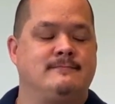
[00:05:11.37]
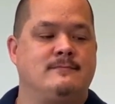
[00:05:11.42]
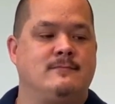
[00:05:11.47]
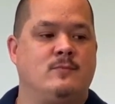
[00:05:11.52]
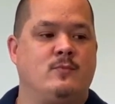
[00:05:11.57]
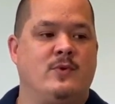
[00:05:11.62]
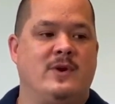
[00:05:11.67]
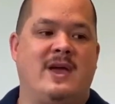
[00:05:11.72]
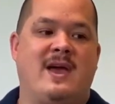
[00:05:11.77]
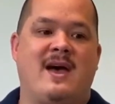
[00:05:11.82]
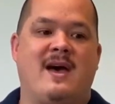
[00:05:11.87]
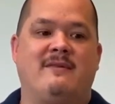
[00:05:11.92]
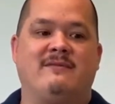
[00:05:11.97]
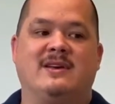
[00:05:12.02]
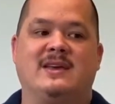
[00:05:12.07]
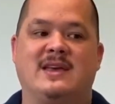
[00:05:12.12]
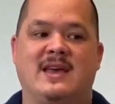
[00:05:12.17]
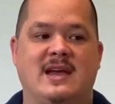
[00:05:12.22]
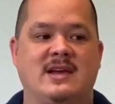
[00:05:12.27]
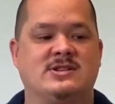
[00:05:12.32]
we have
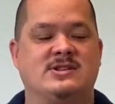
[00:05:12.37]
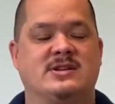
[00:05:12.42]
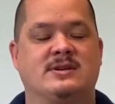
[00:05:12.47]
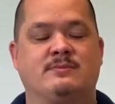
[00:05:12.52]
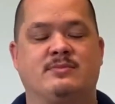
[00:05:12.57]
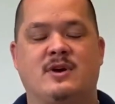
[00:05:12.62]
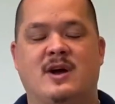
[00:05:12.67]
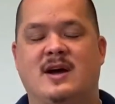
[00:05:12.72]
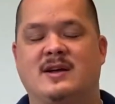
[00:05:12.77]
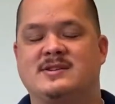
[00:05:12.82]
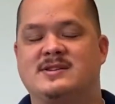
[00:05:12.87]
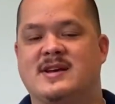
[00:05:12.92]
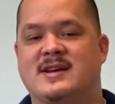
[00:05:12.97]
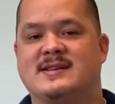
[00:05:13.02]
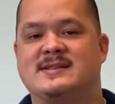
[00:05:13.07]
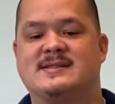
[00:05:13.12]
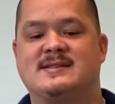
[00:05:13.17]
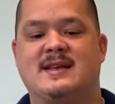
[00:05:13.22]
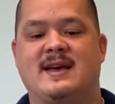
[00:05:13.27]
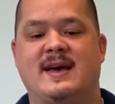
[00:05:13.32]
engaging
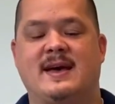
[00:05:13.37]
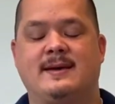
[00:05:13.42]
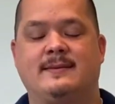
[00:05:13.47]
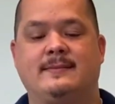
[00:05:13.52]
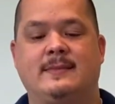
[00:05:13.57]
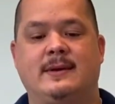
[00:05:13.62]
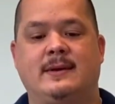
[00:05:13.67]
projects that